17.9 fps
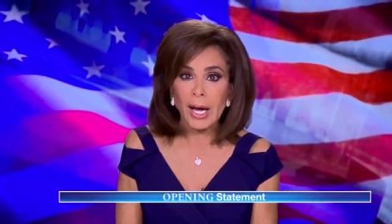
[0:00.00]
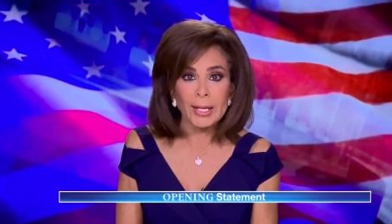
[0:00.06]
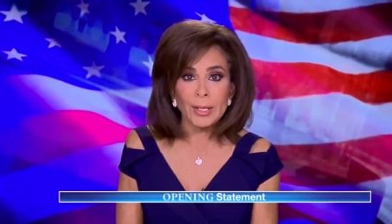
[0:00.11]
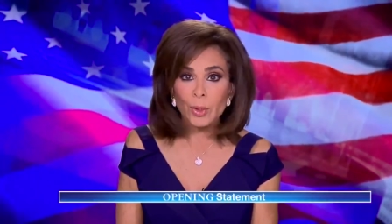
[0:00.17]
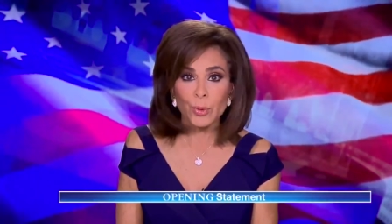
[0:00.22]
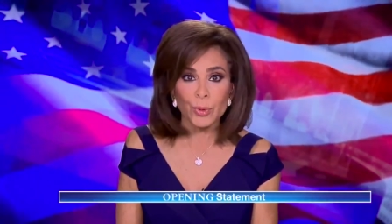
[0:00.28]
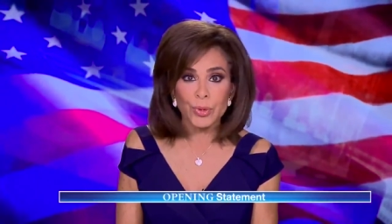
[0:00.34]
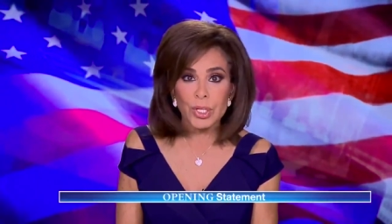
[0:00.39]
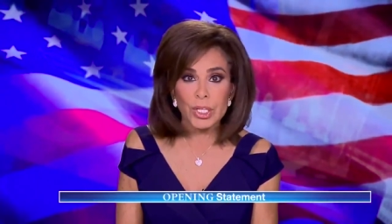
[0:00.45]

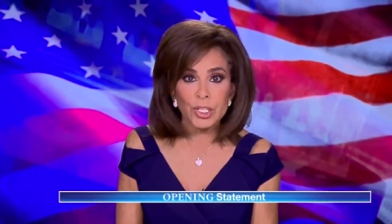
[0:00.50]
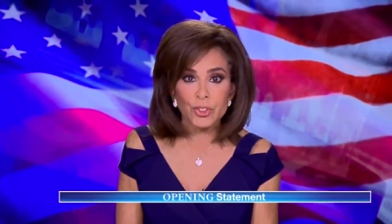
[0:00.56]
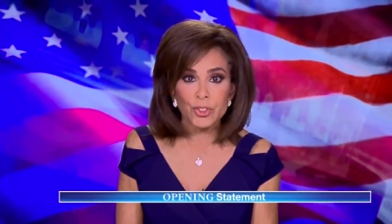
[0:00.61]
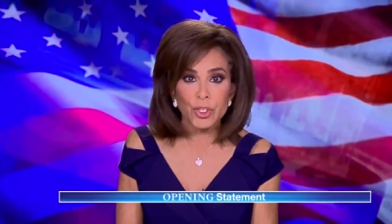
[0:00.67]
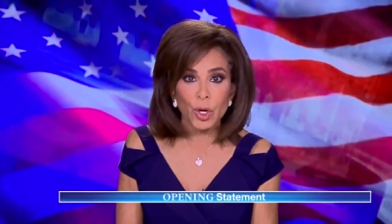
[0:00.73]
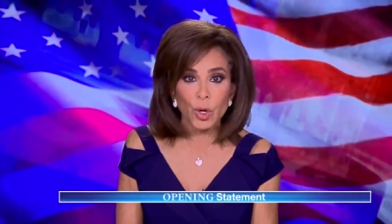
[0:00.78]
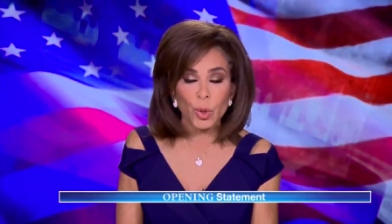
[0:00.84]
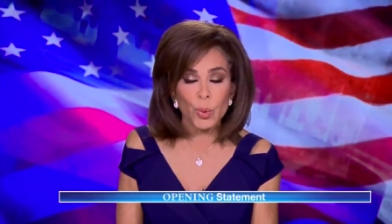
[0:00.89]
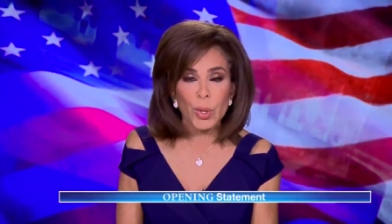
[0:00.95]
I don't think
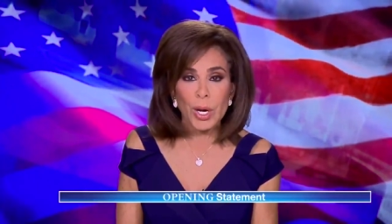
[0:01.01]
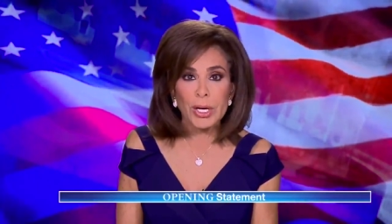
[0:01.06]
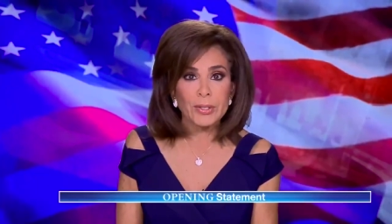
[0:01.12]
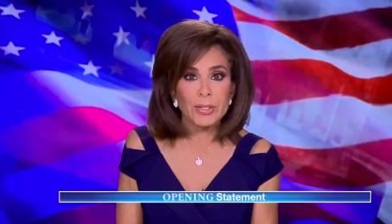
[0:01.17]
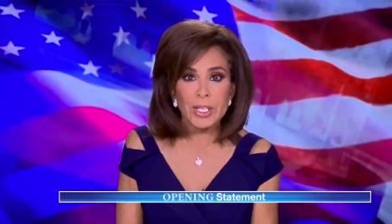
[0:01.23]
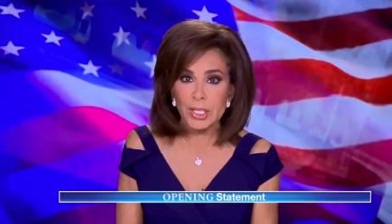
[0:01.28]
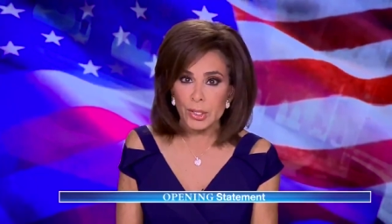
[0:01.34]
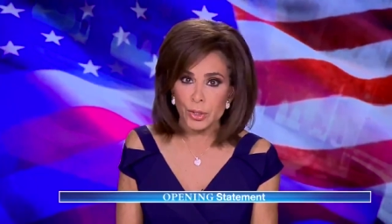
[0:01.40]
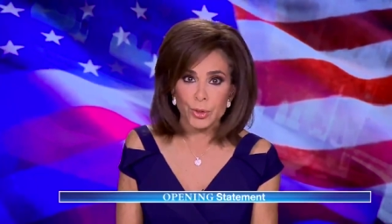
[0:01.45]
so,
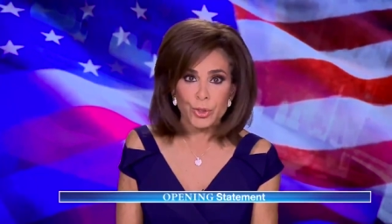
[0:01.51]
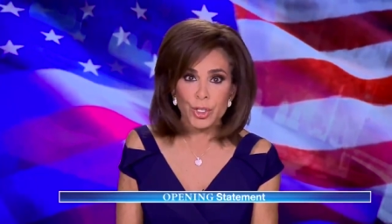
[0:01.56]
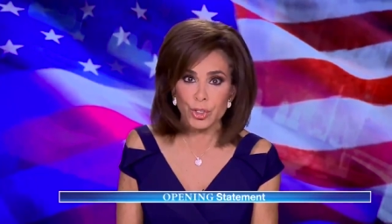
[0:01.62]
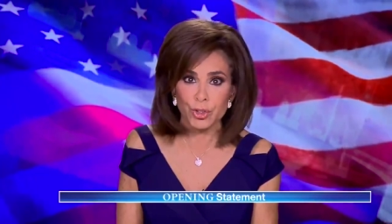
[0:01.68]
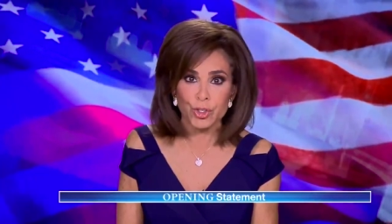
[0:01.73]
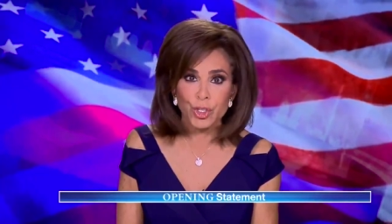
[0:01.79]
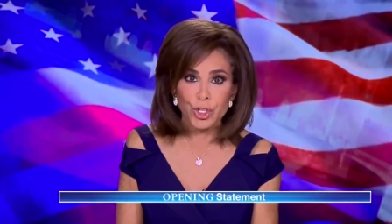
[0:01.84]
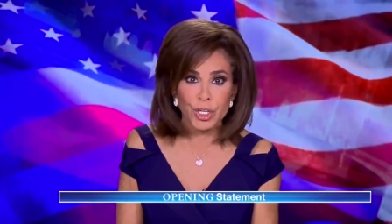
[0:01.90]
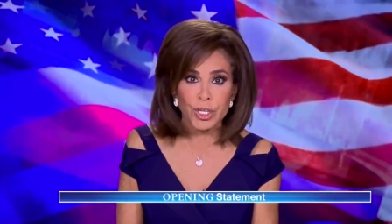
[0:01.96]
and neither
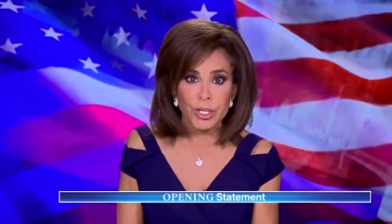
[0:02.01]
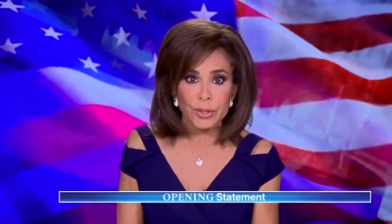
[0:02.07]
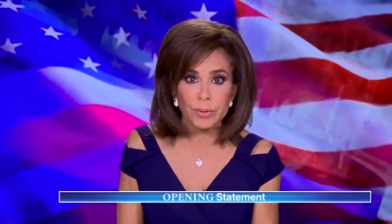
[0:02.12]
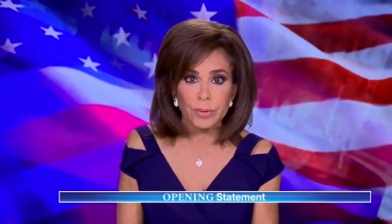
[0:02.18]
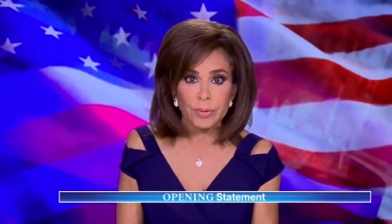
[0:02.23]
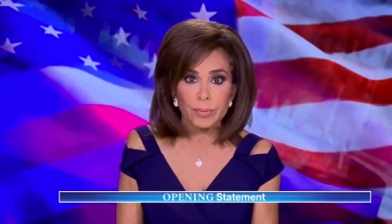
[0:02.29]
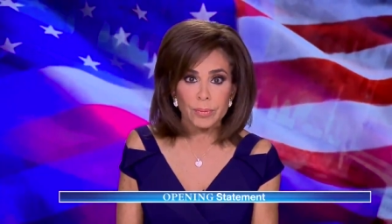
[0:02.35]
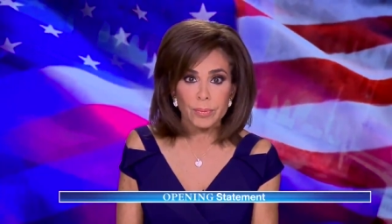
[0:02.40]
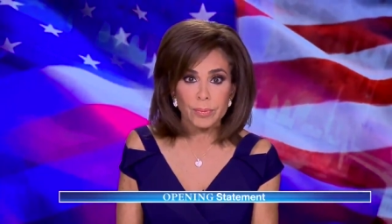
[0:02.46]
did she.